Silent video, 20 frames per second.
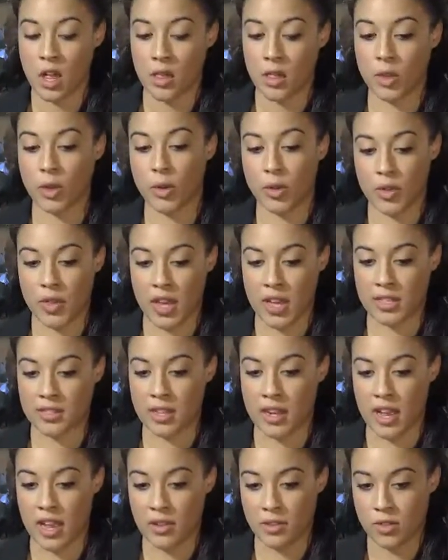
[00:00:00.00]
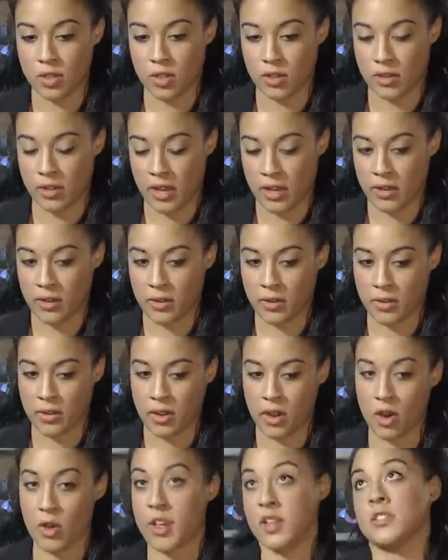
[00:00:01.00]
little things that I took like,
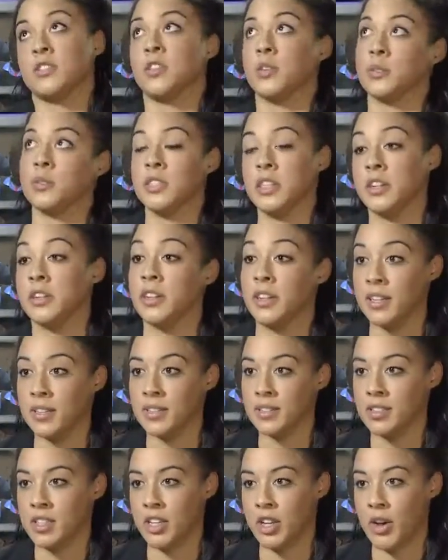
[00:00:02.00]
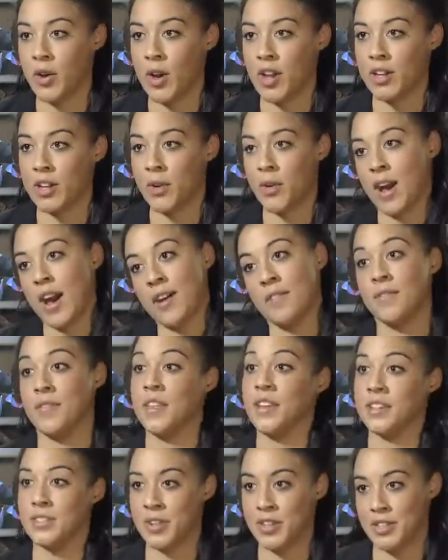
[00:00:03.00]
oh, that's so serious, you know, I don't have
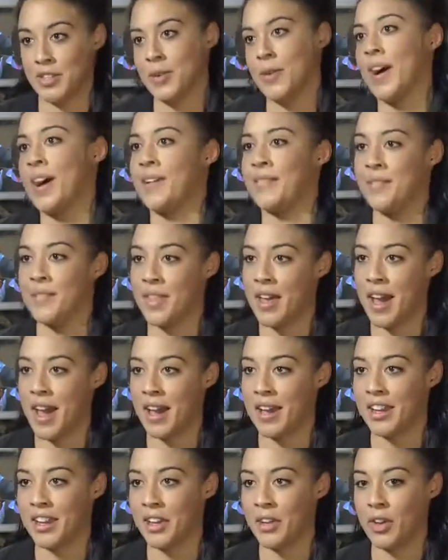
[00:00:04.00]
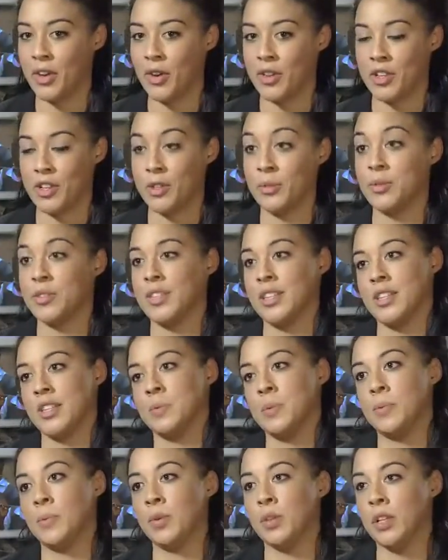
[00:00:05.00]
this, or I don't have that, you know, and then you see these
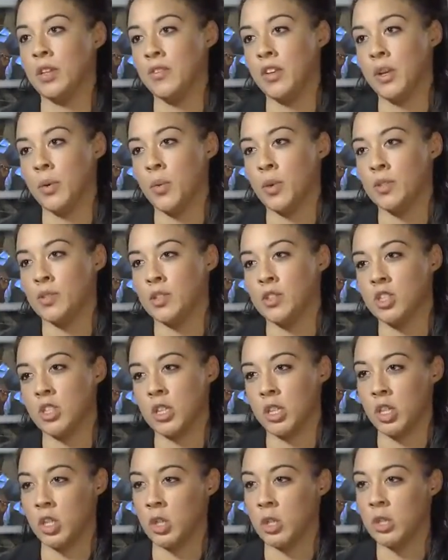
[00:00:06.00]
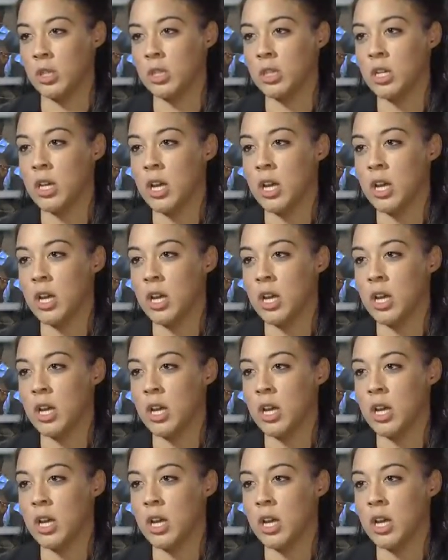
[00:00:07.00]
people living with such little.